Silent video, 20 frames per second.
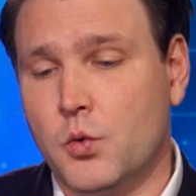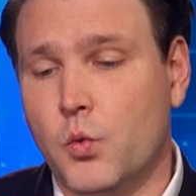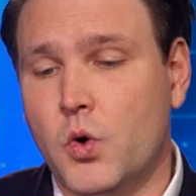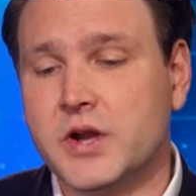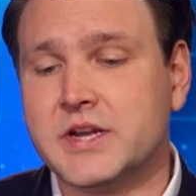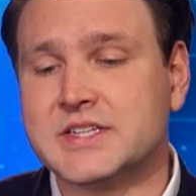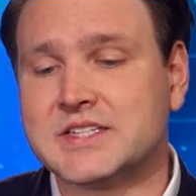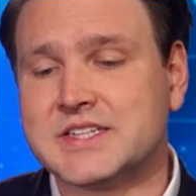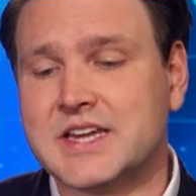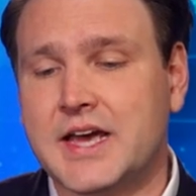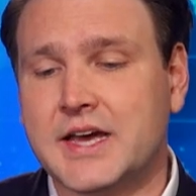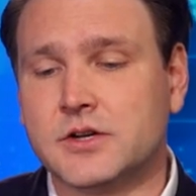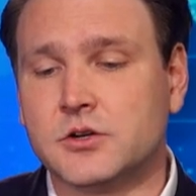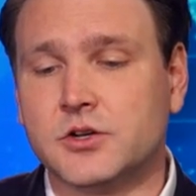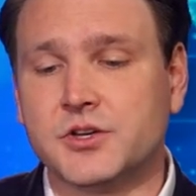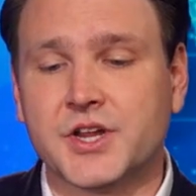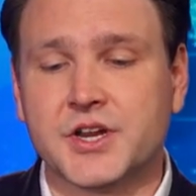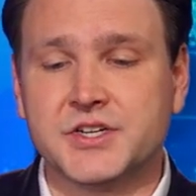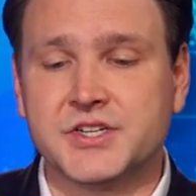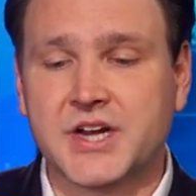One is
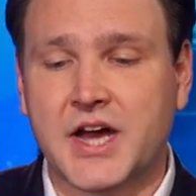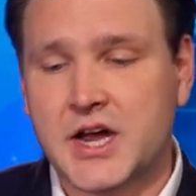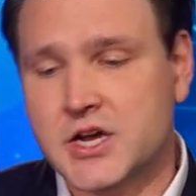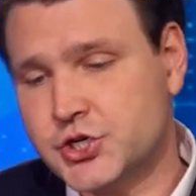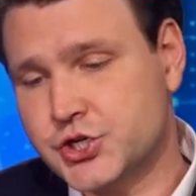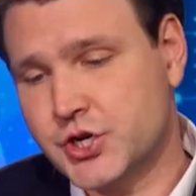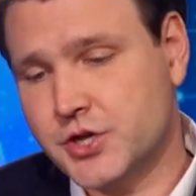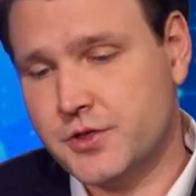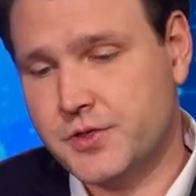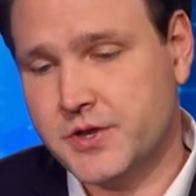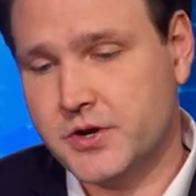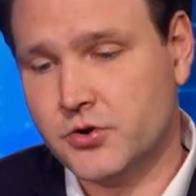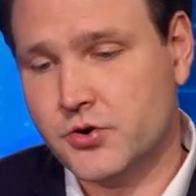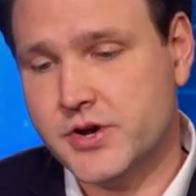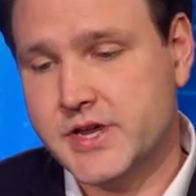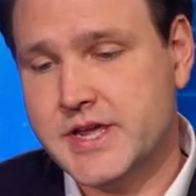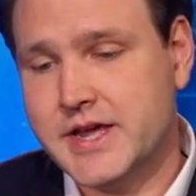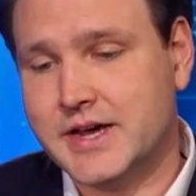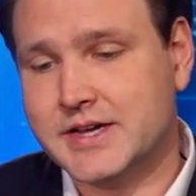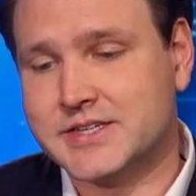titled Dasha
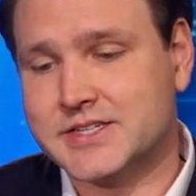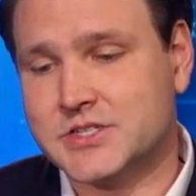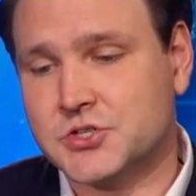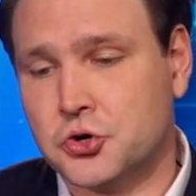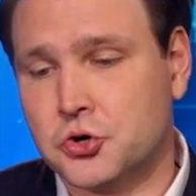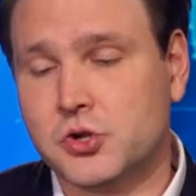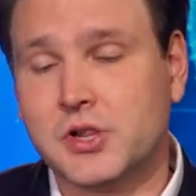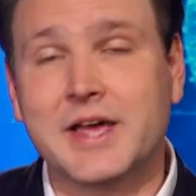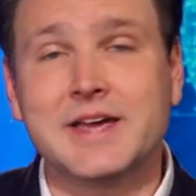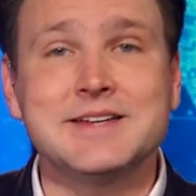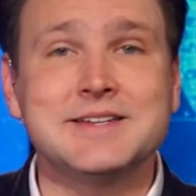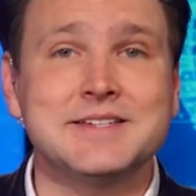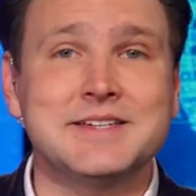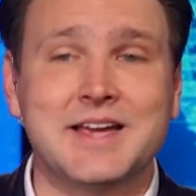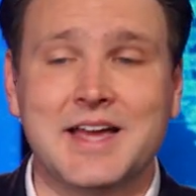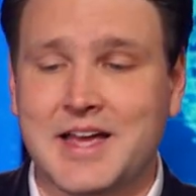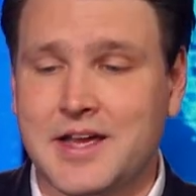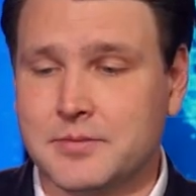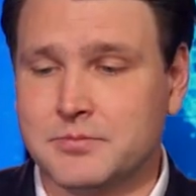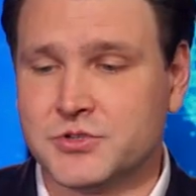Theory, A Starlight and
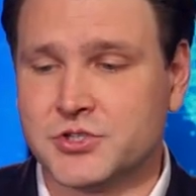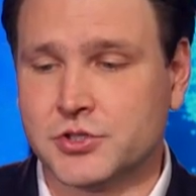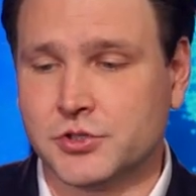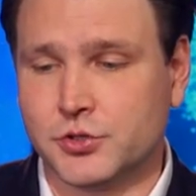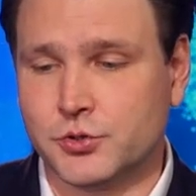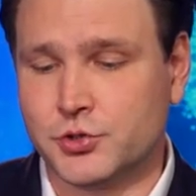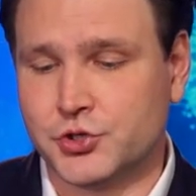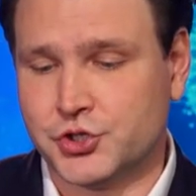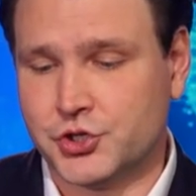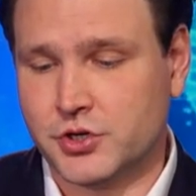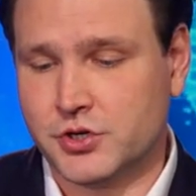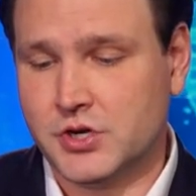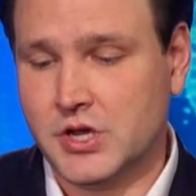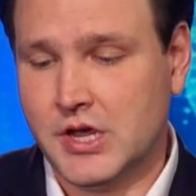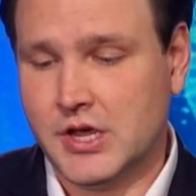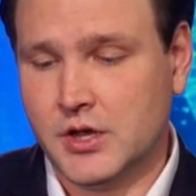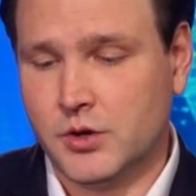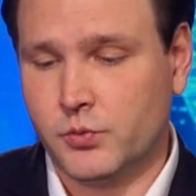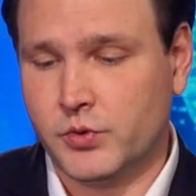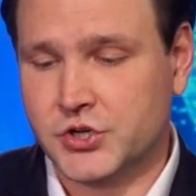Time Solution,
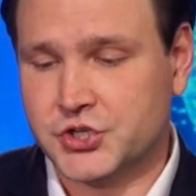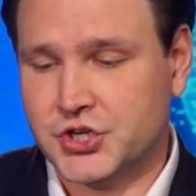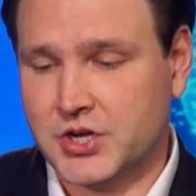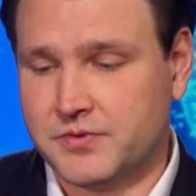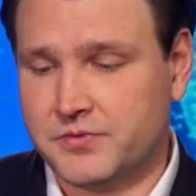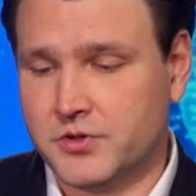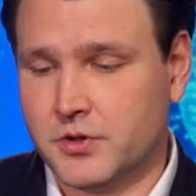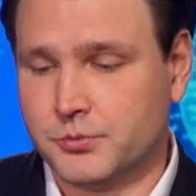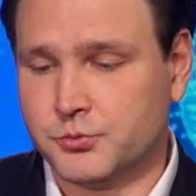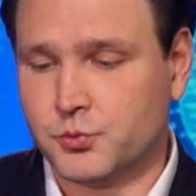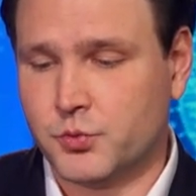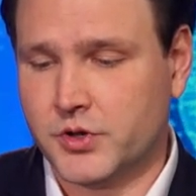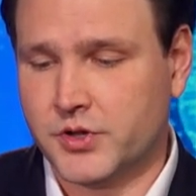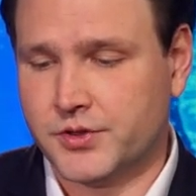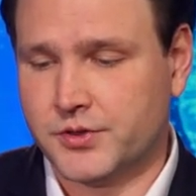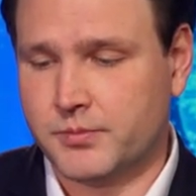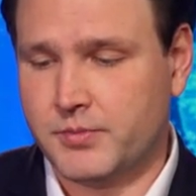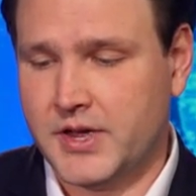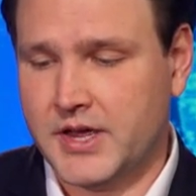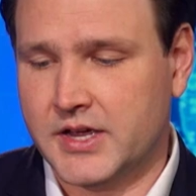which I filmed
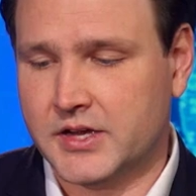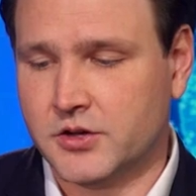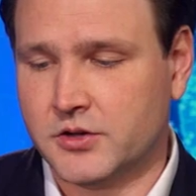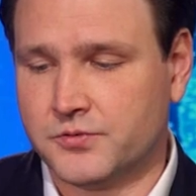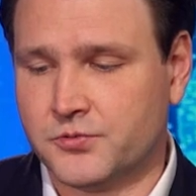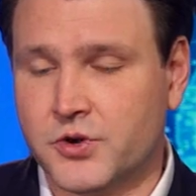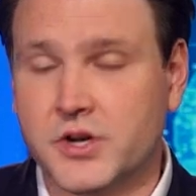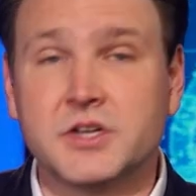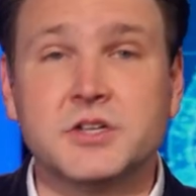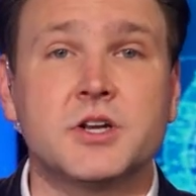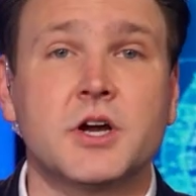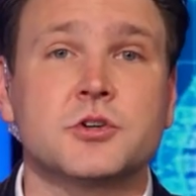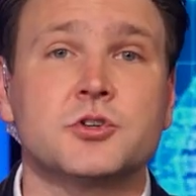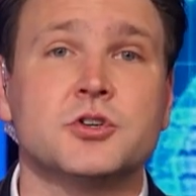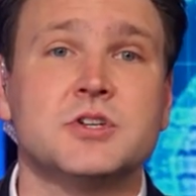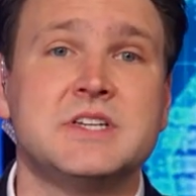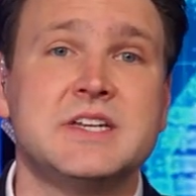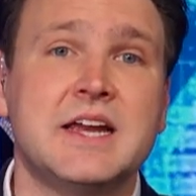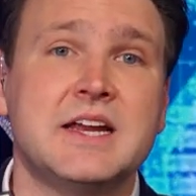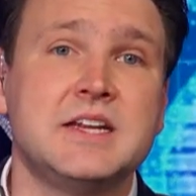with my good friend
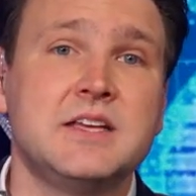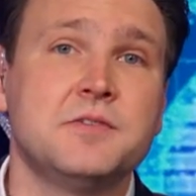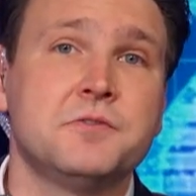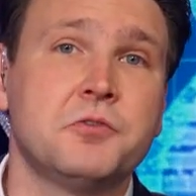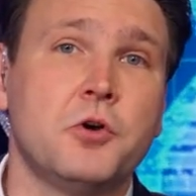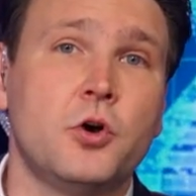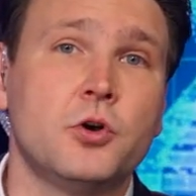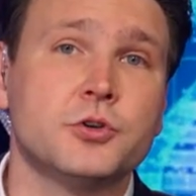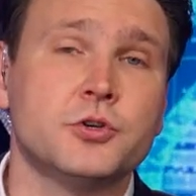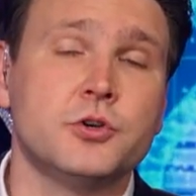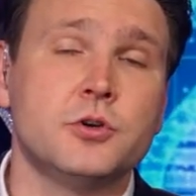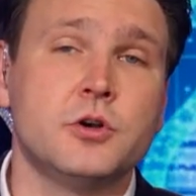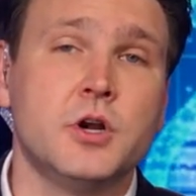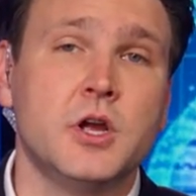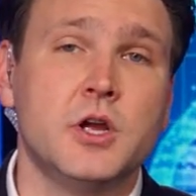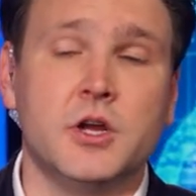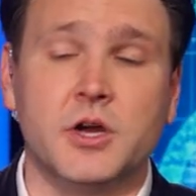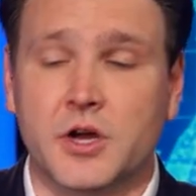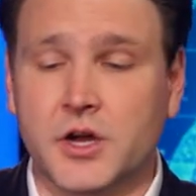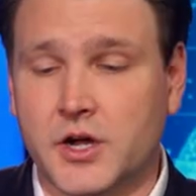Dr. Danny Faulkner,
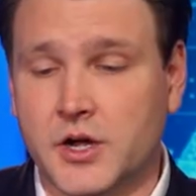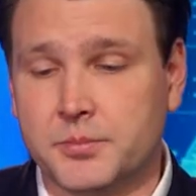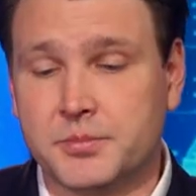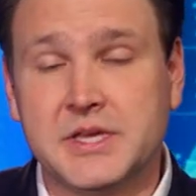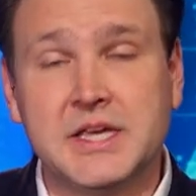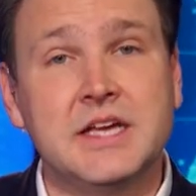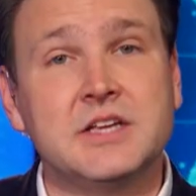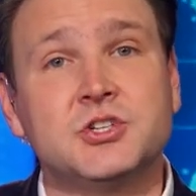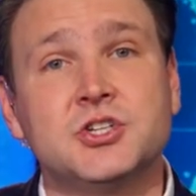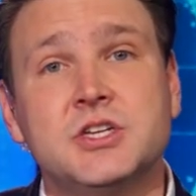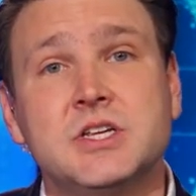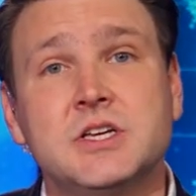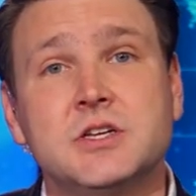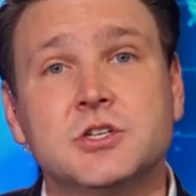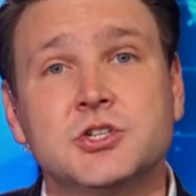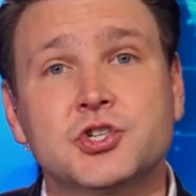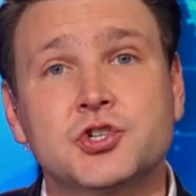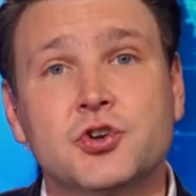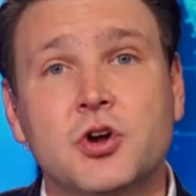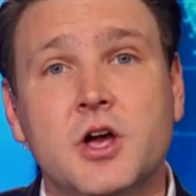PhD in
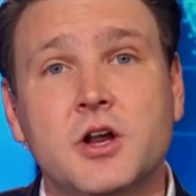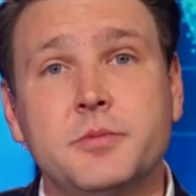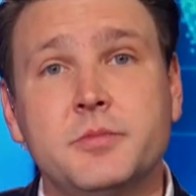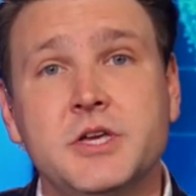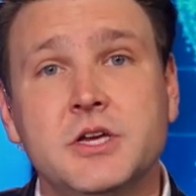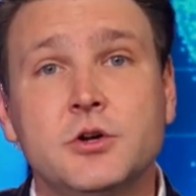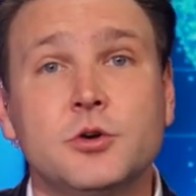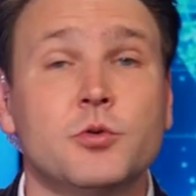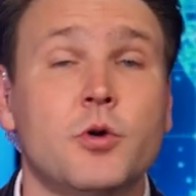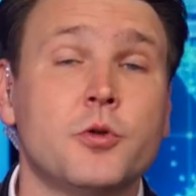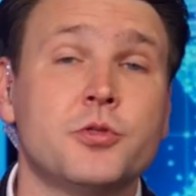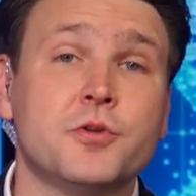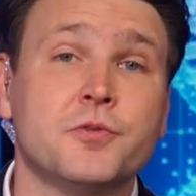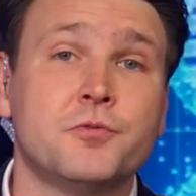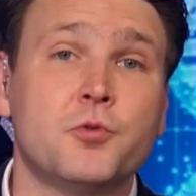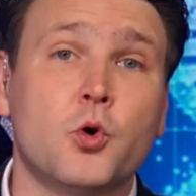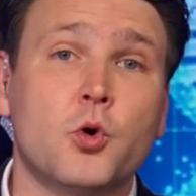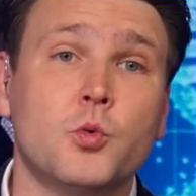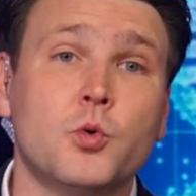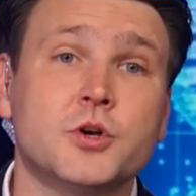astronomy, who wrote the
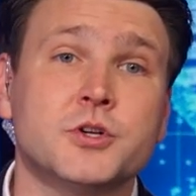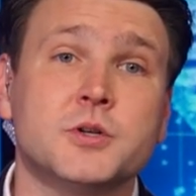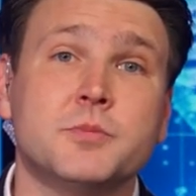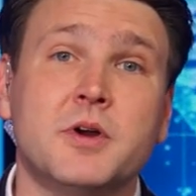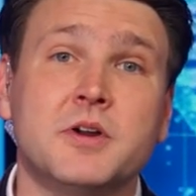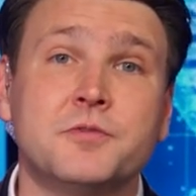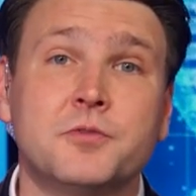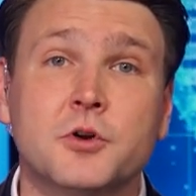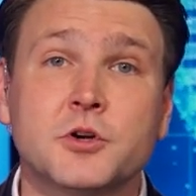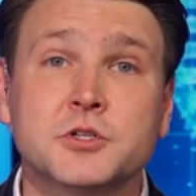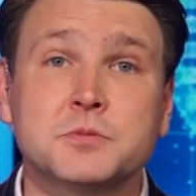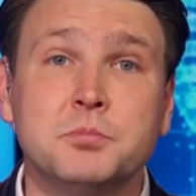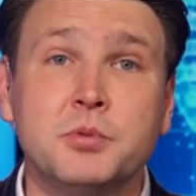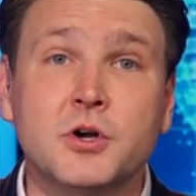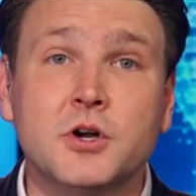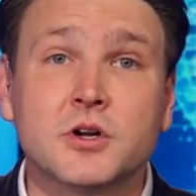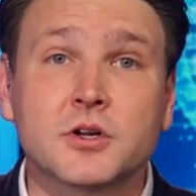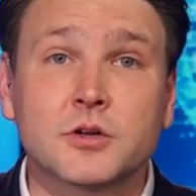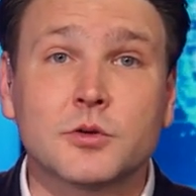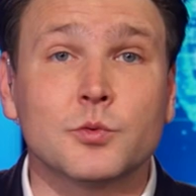foreword to my first
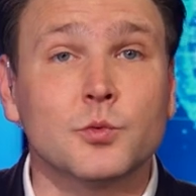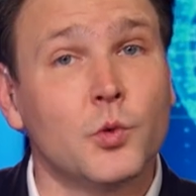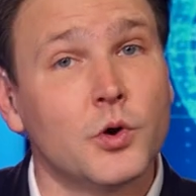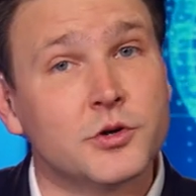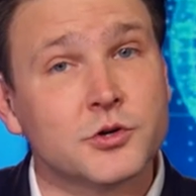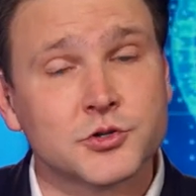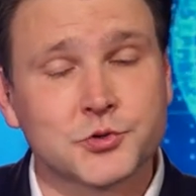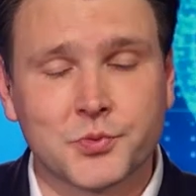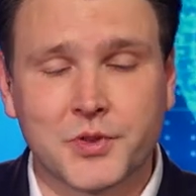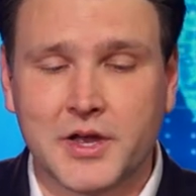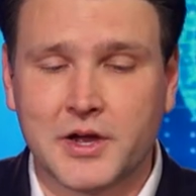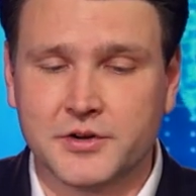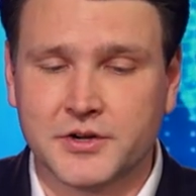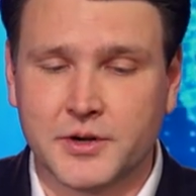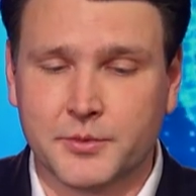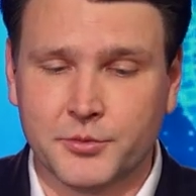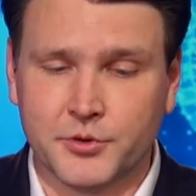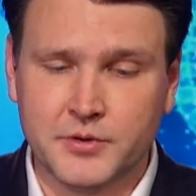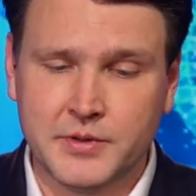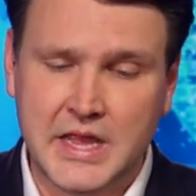book, Wonders Without
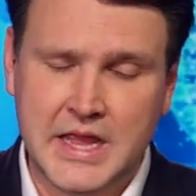Number.